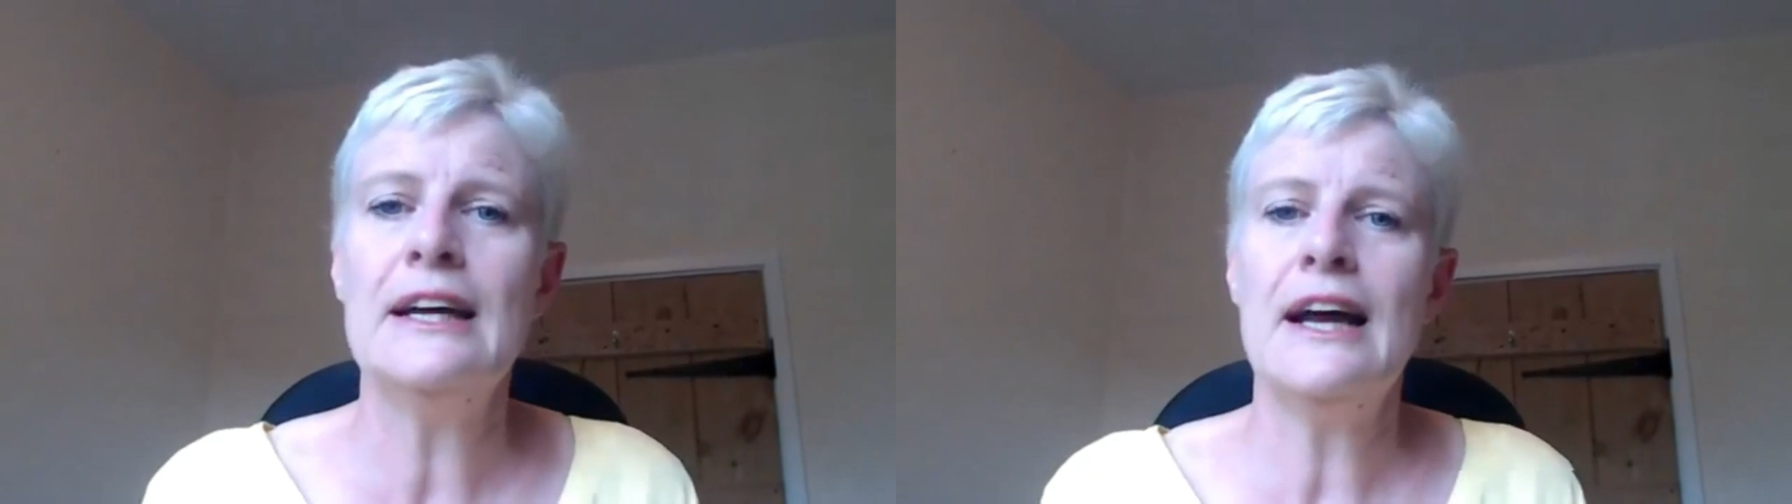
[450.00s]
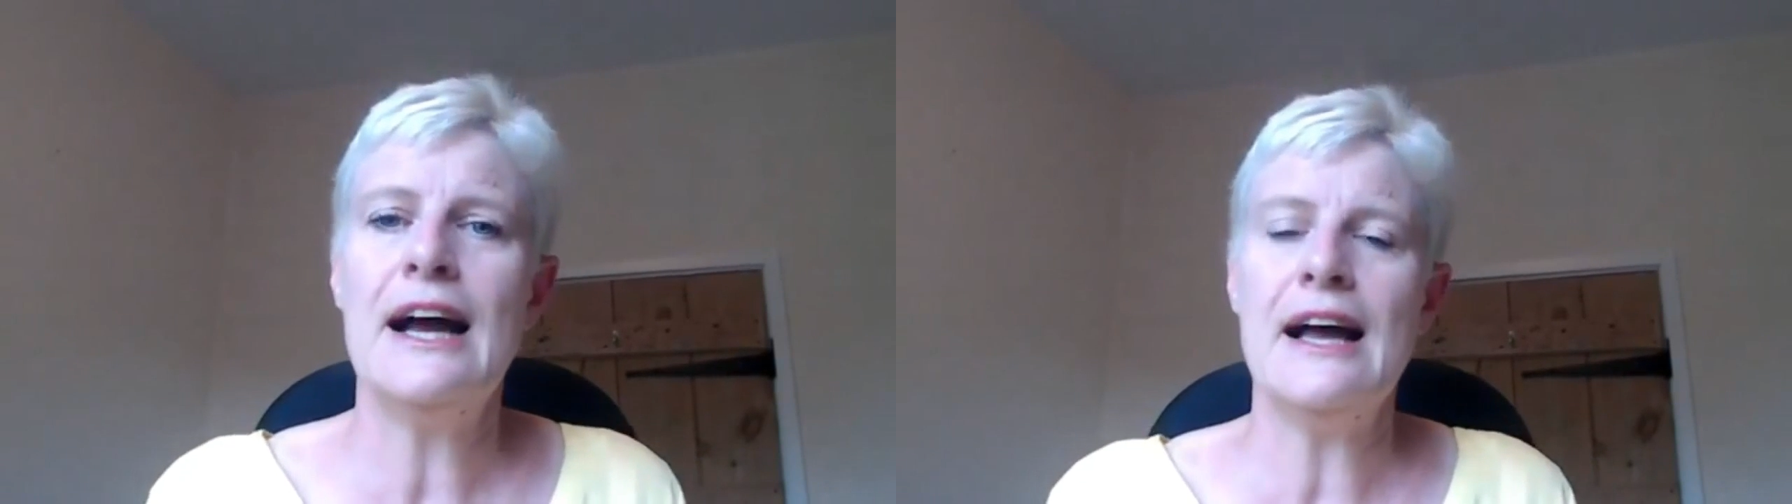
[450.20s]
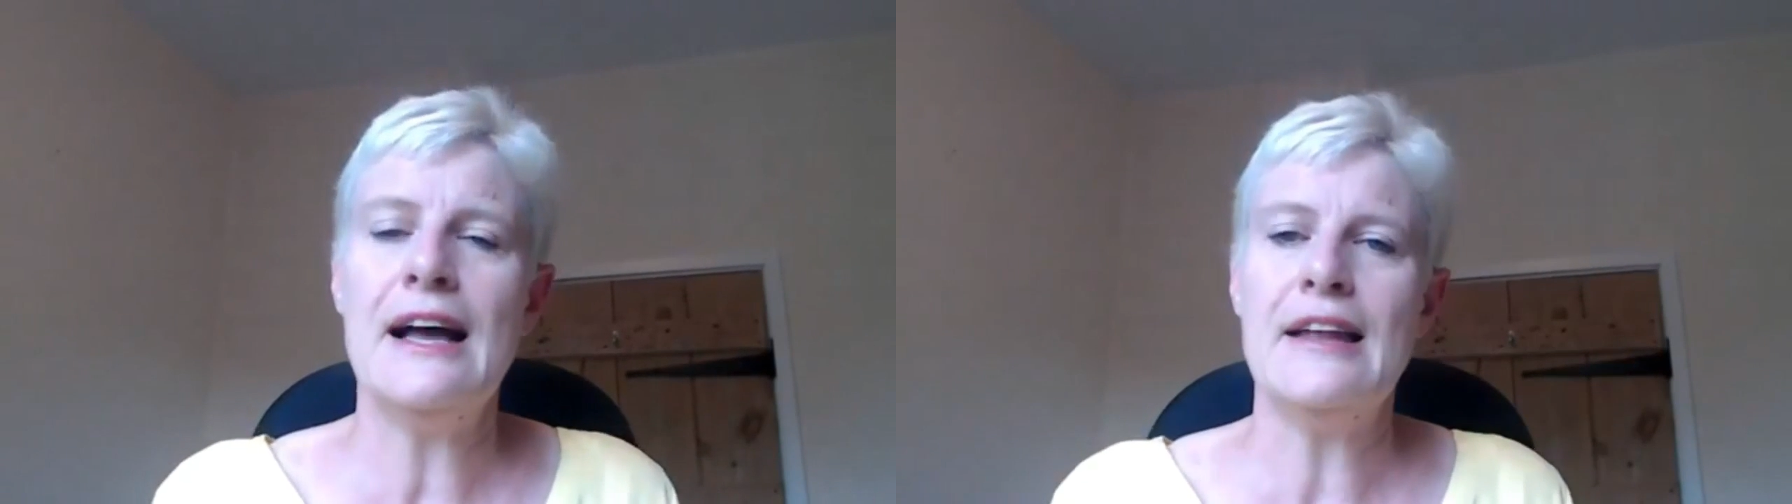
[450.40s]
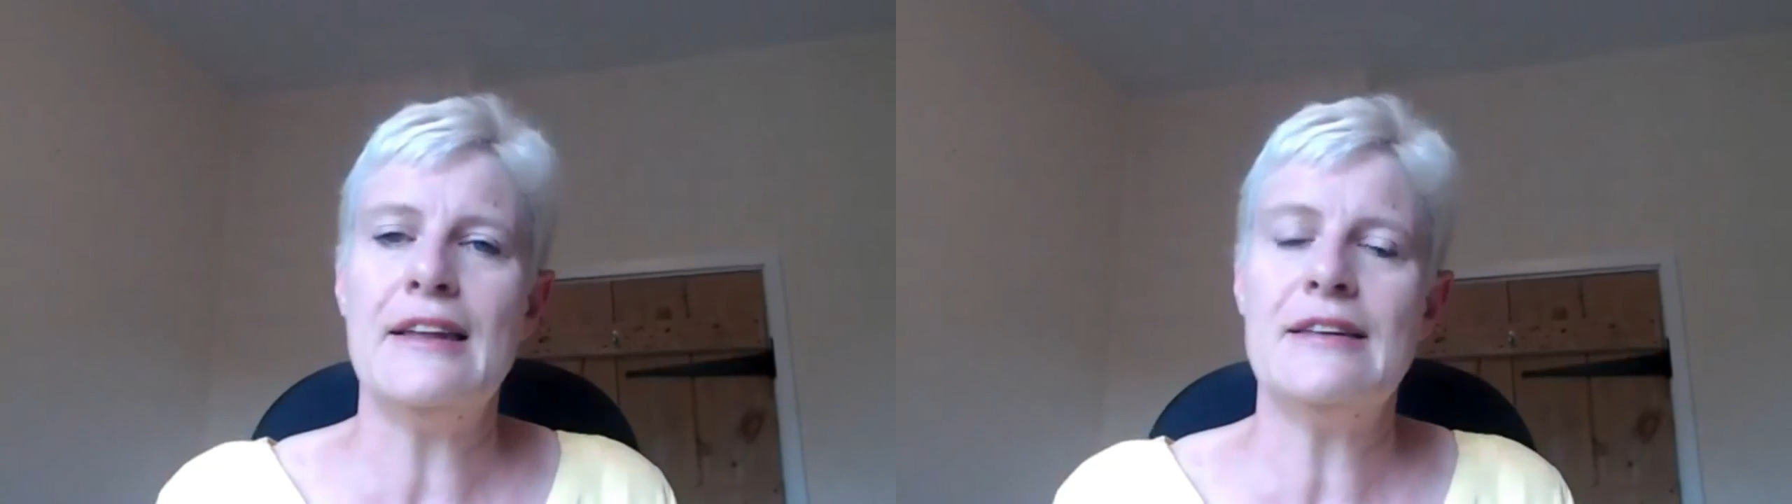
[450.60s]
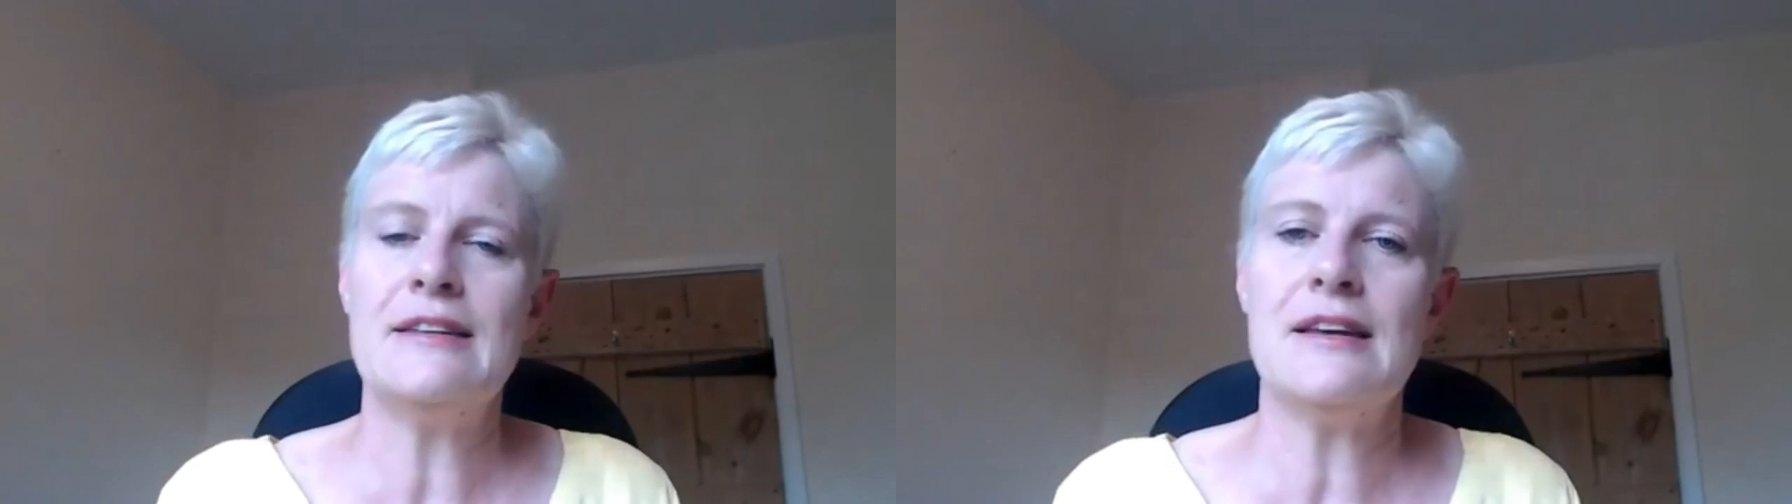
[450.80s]

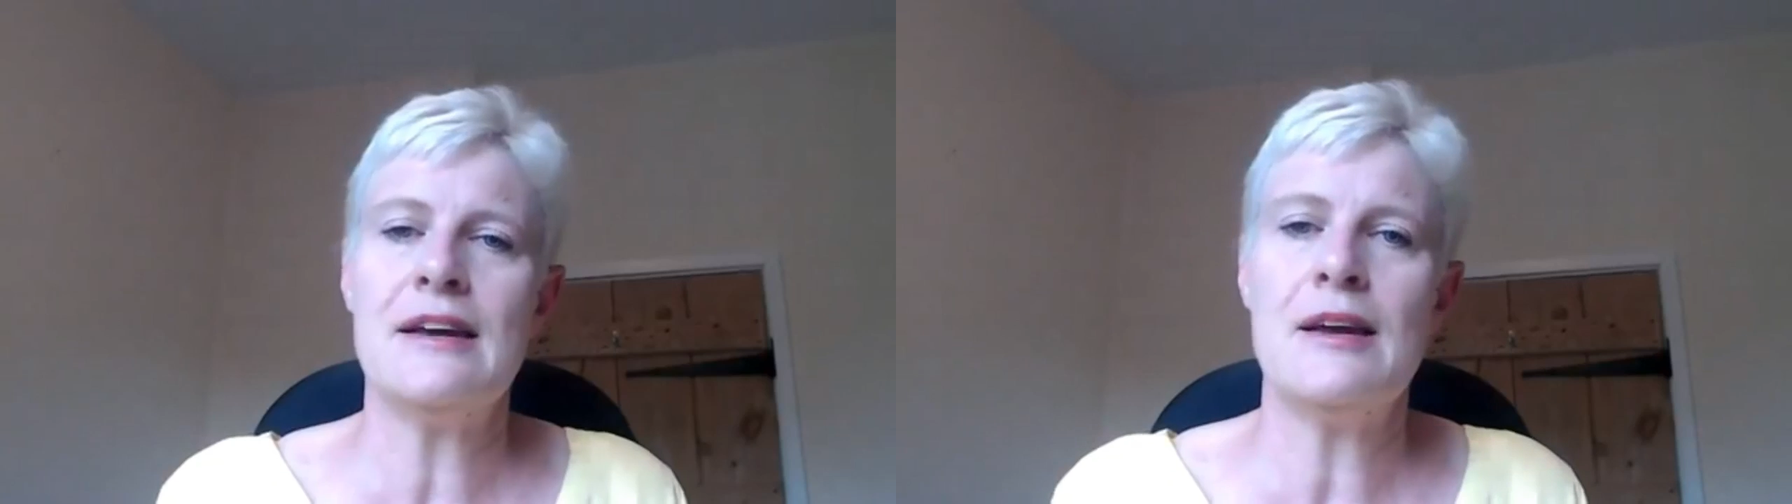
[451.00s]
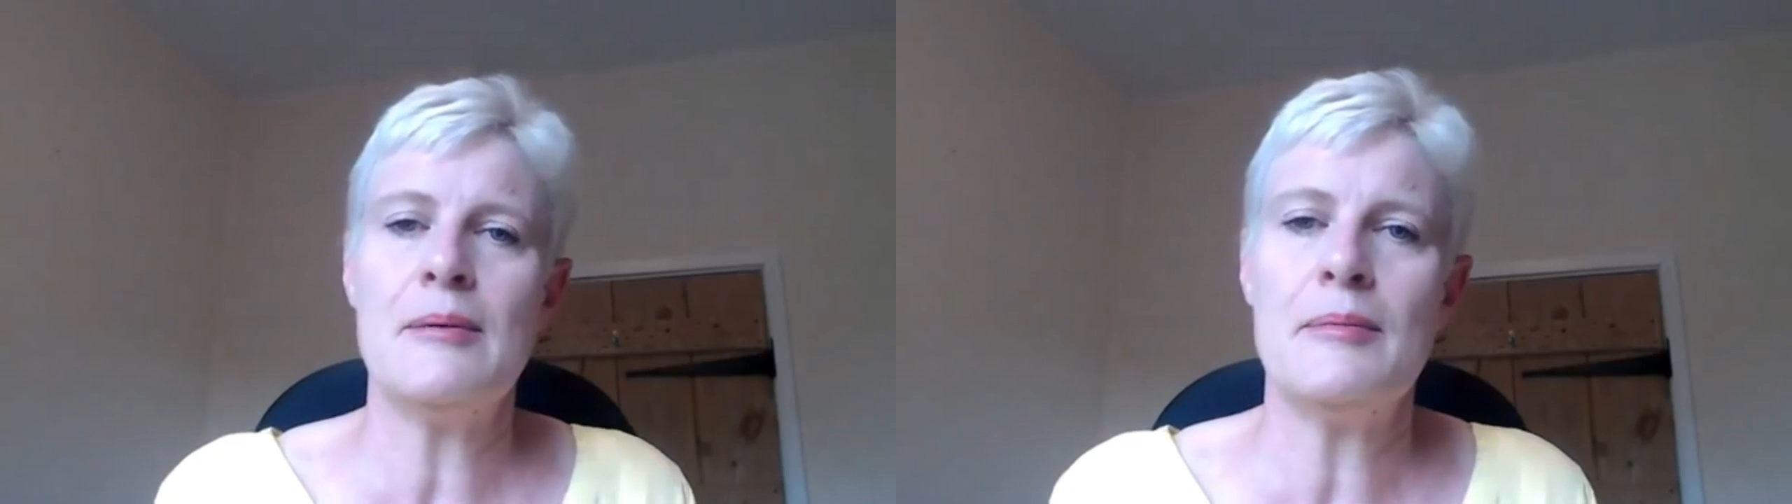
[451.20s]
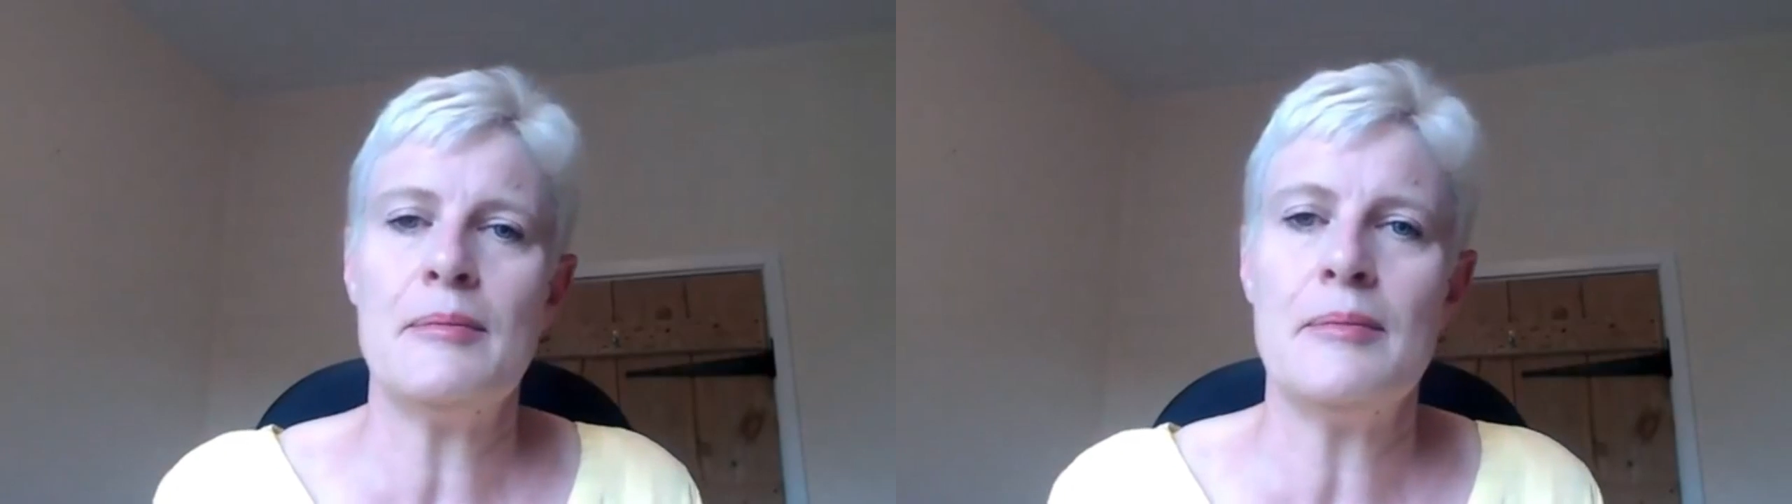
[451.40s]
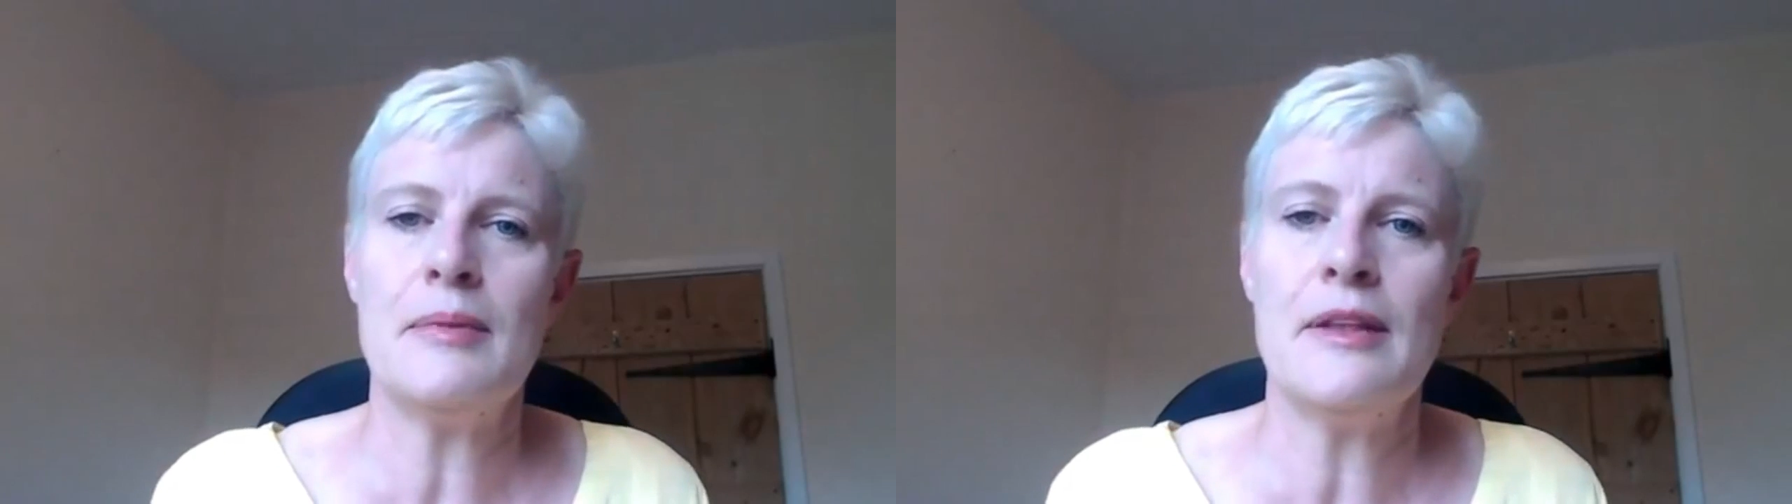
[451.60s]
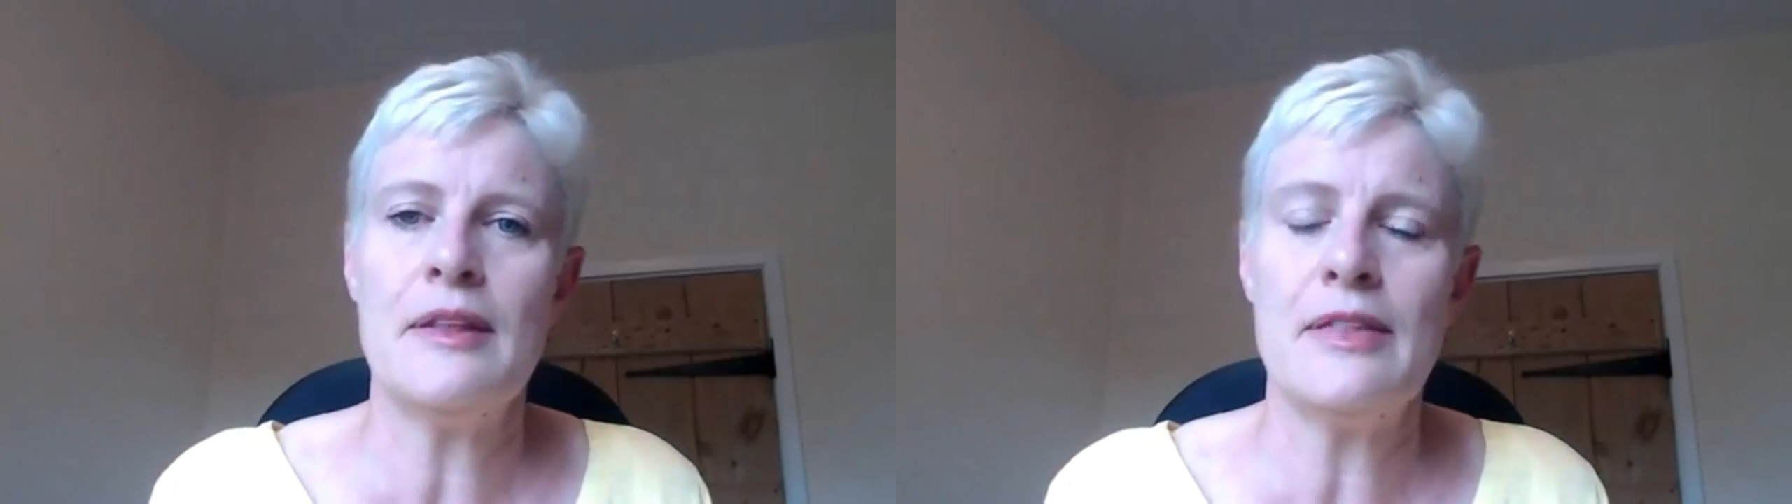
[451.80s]
and
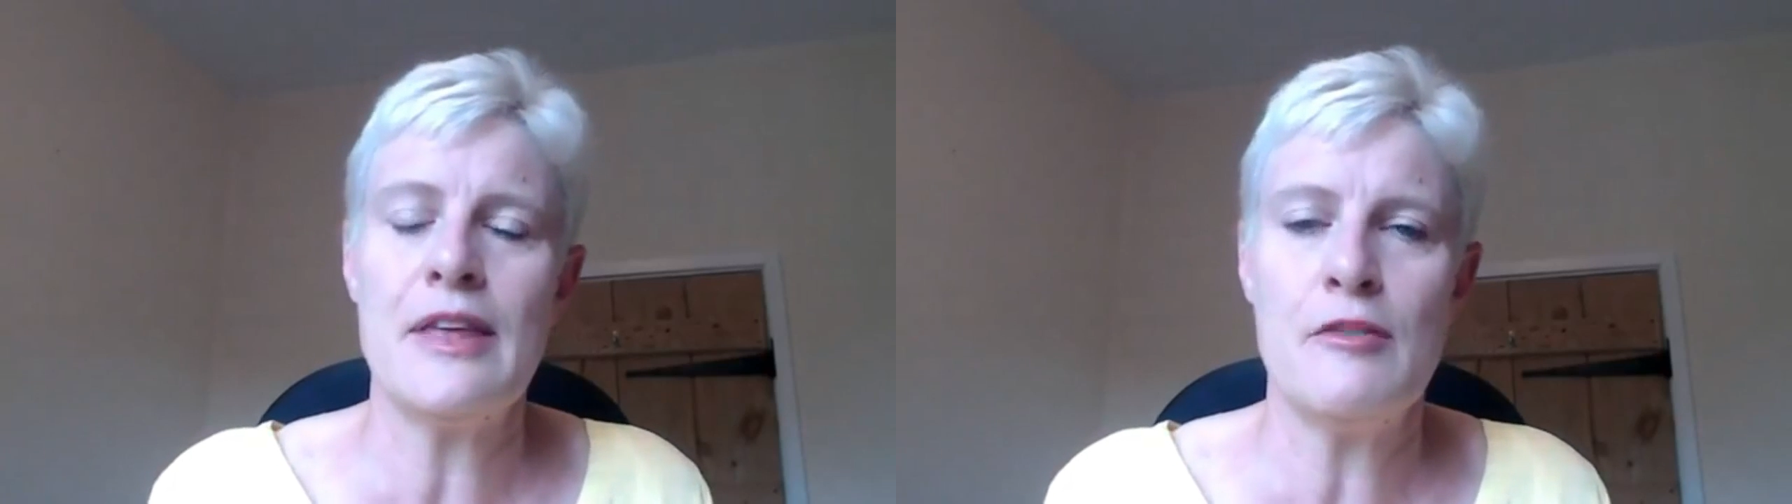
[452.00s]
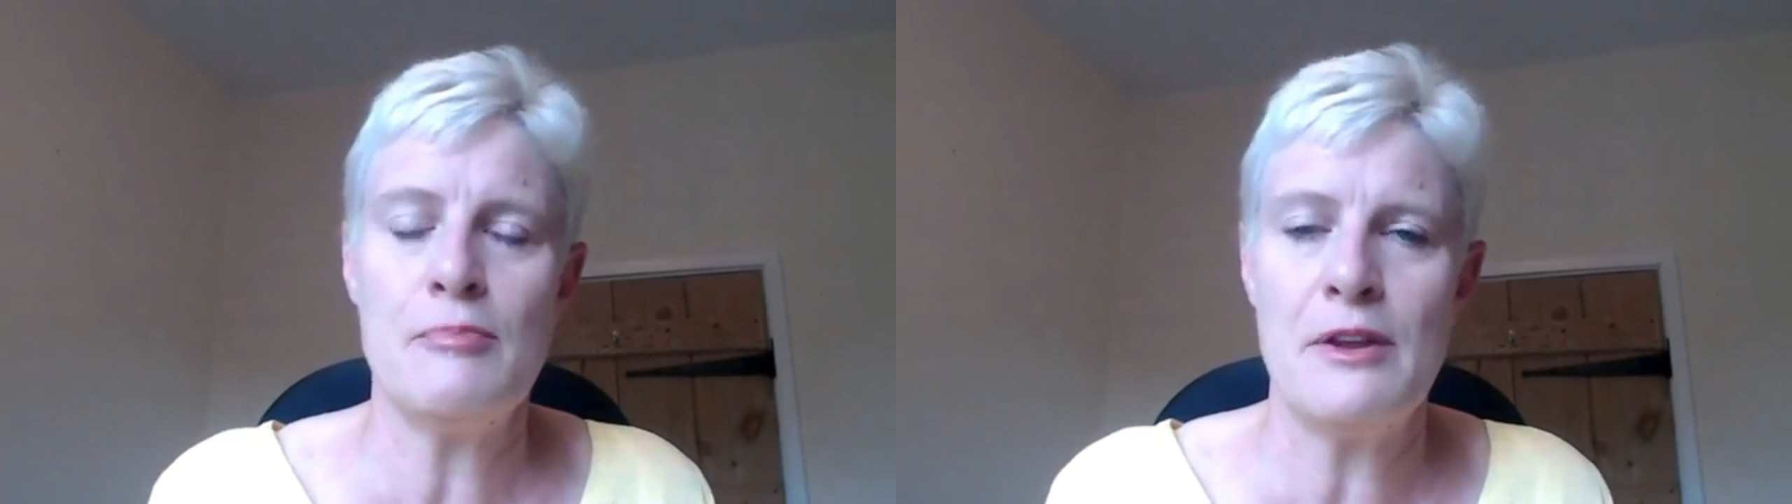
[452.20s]
they have